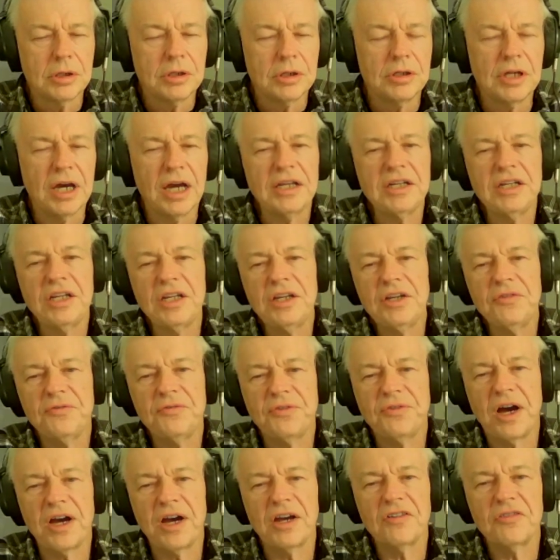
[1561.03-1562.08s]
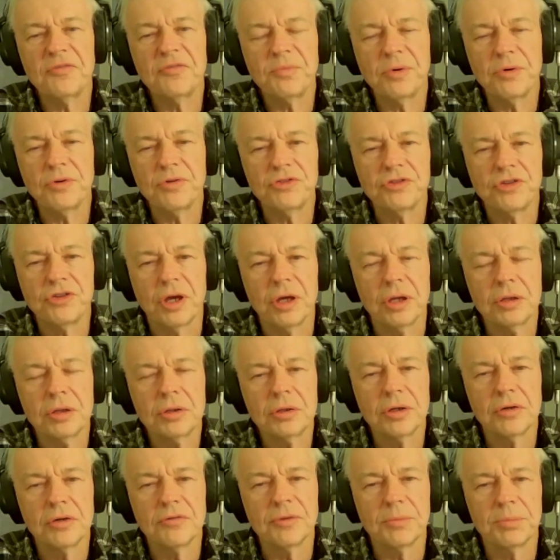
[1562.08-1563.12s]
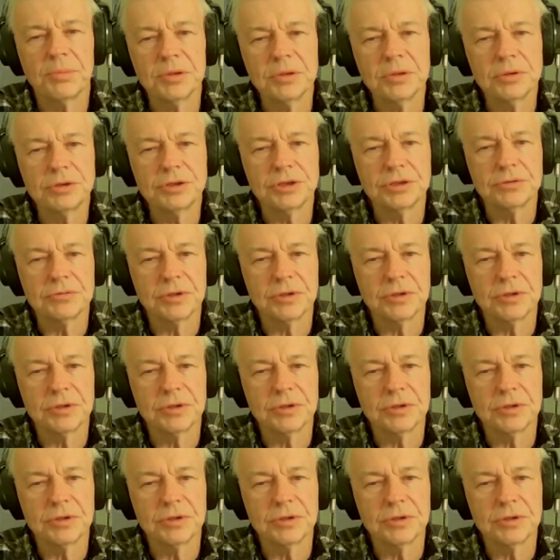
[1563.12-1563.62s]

95% of the pollution